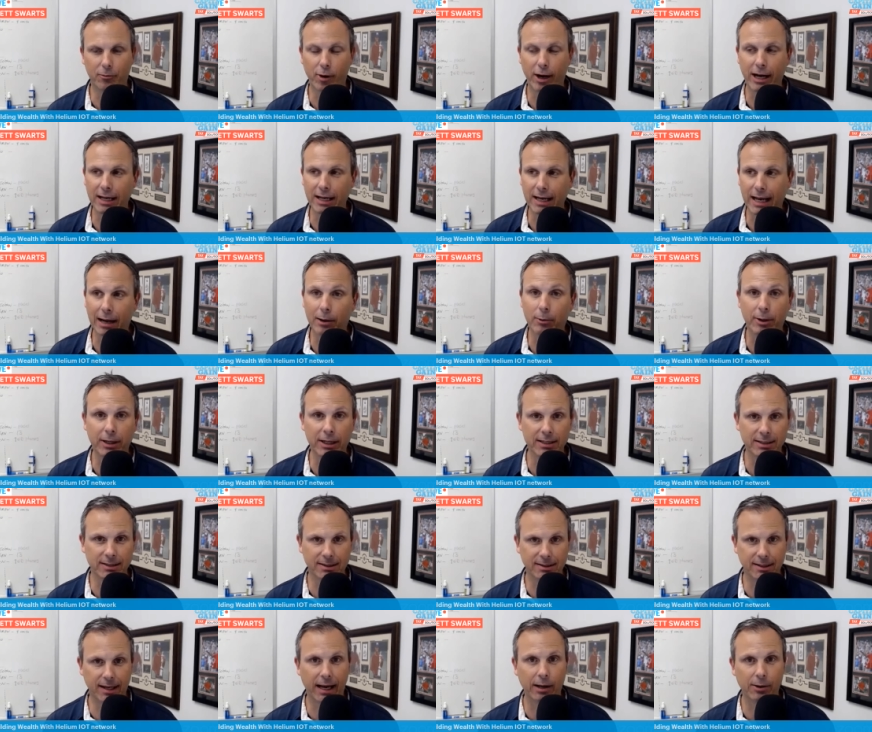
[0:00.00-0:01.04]
Right now, it
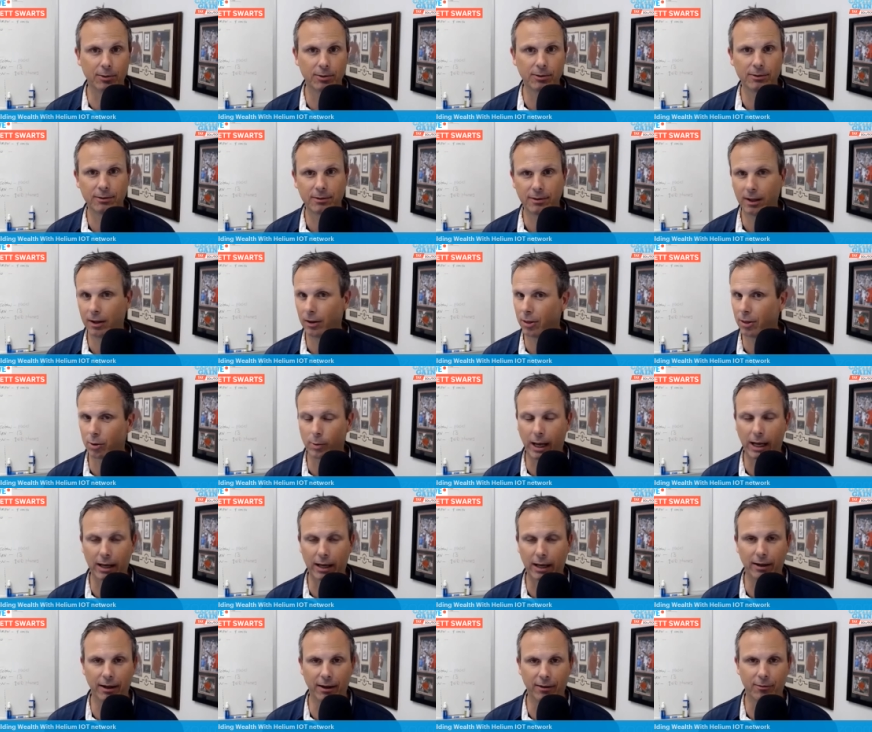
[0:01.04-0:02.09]
is down
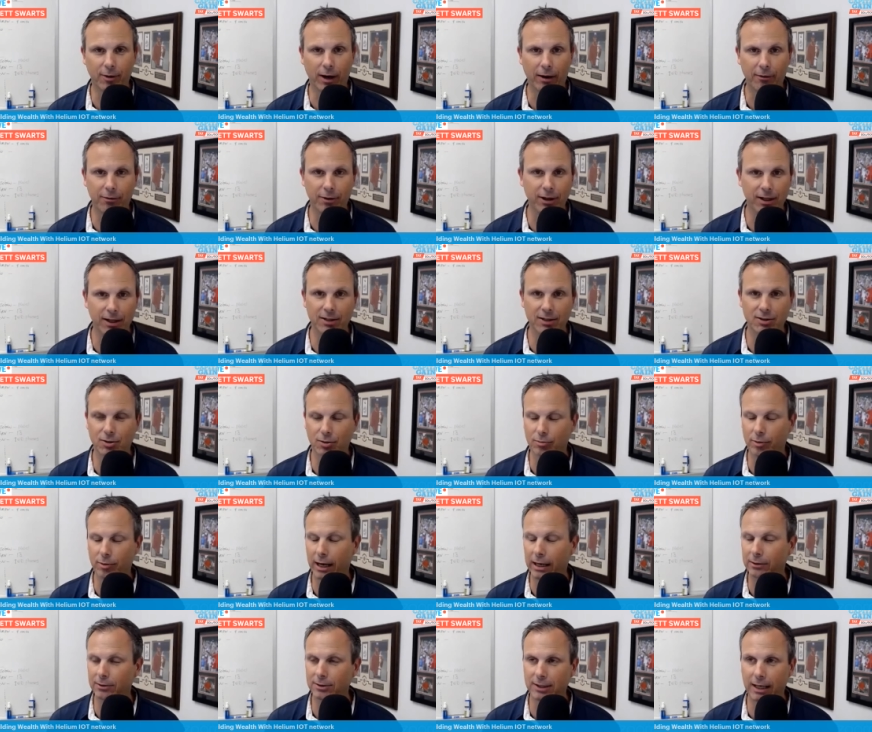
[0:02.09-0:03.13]
throughout. Everything is
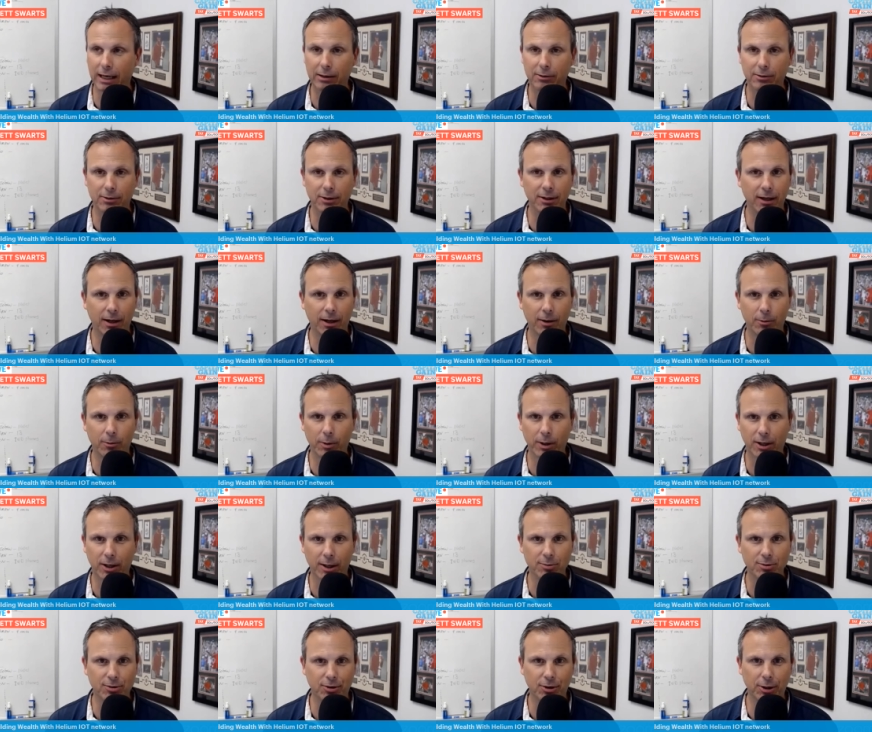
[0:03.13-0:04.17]
around down when
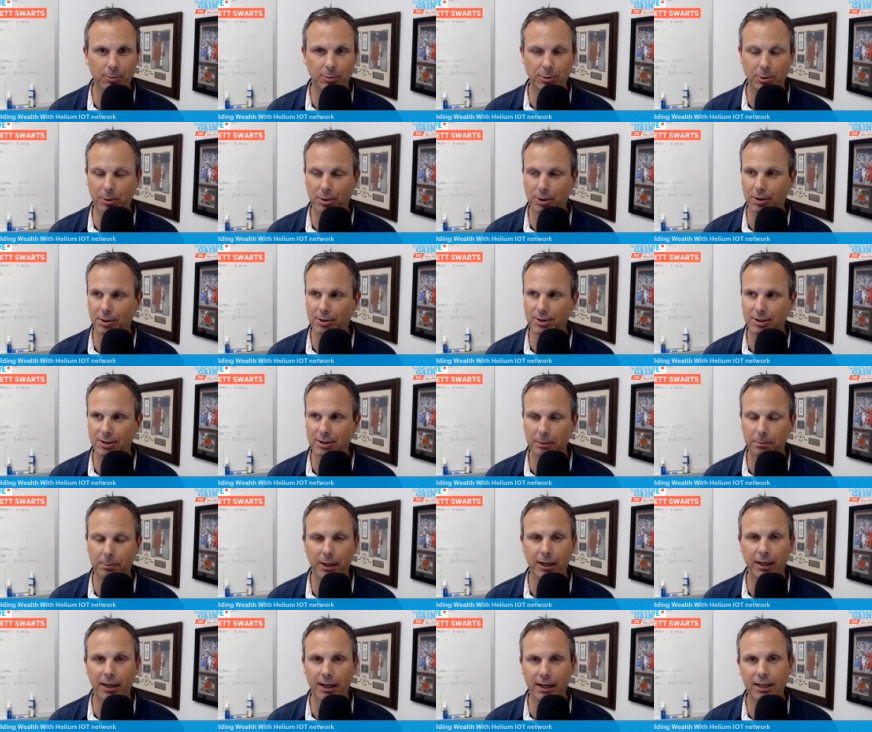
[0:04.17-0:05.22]
it comes to cryptocurrency,
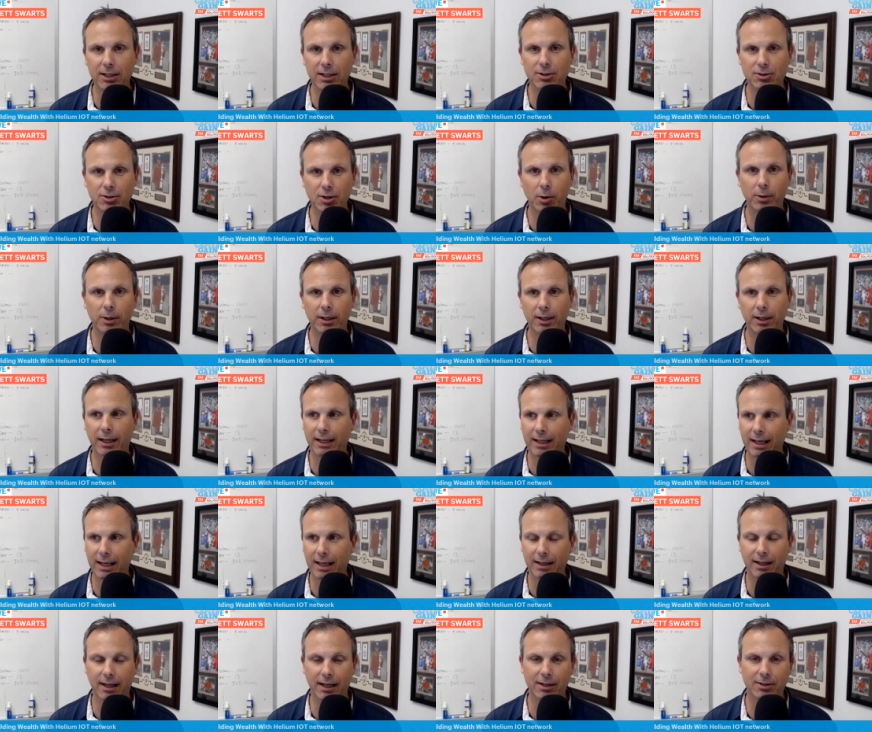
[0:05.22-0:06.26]
but it is going, like
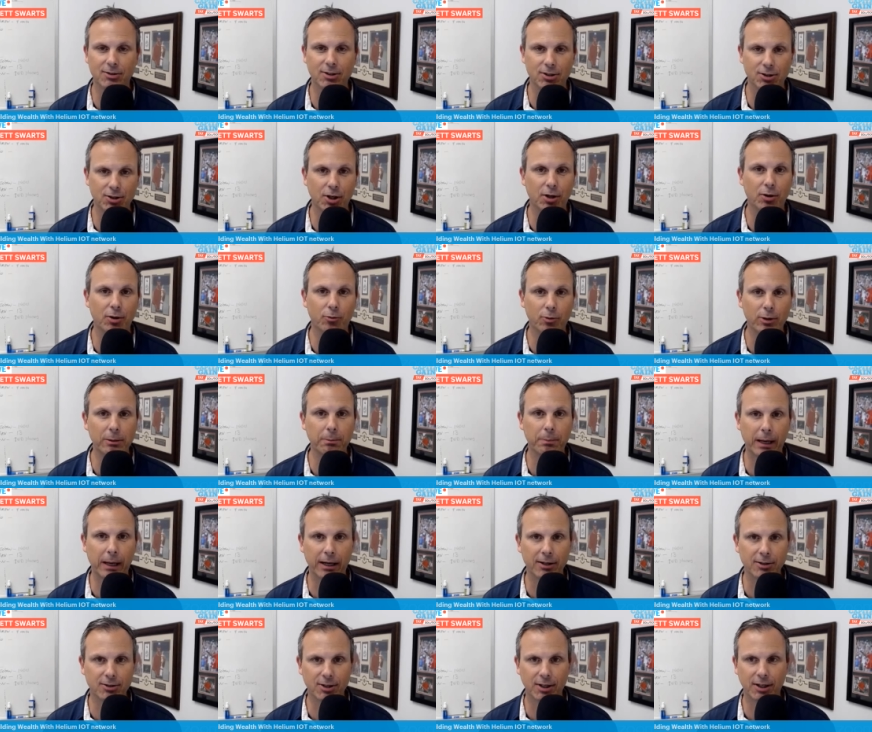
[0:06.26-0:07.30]
anything else, it's going to
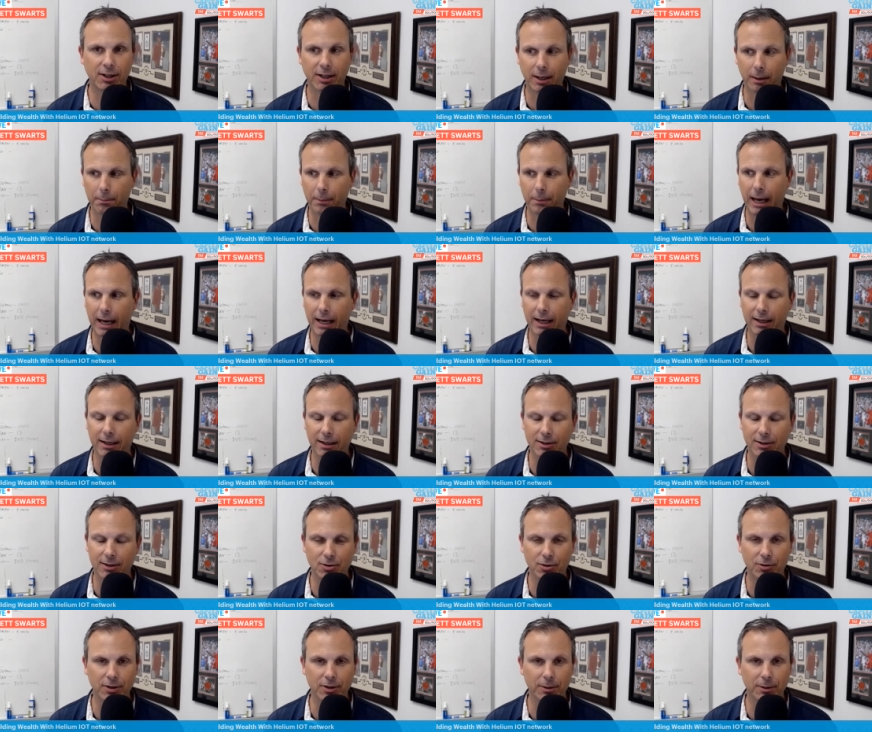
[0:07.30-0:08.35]
rebound. It's going to come back, and
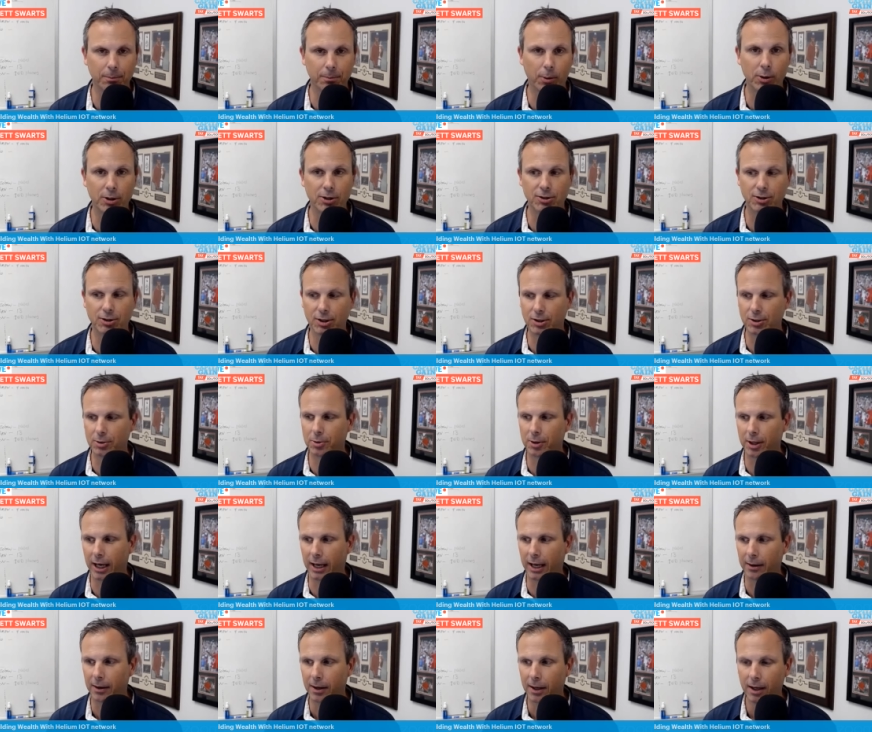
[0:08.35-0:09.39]
it's already poised to do
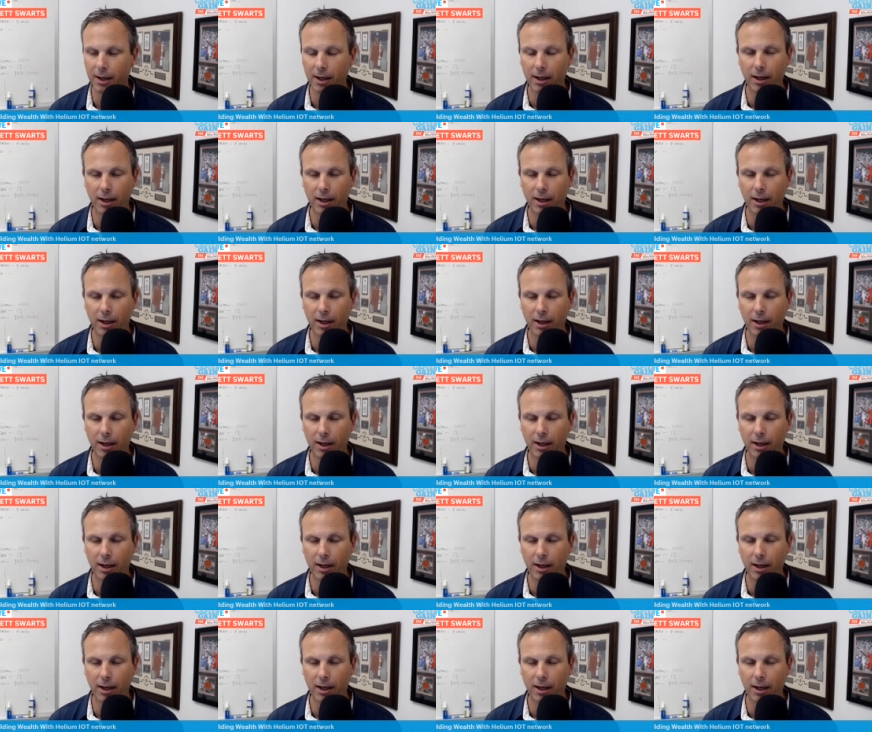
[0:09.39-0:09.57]
that.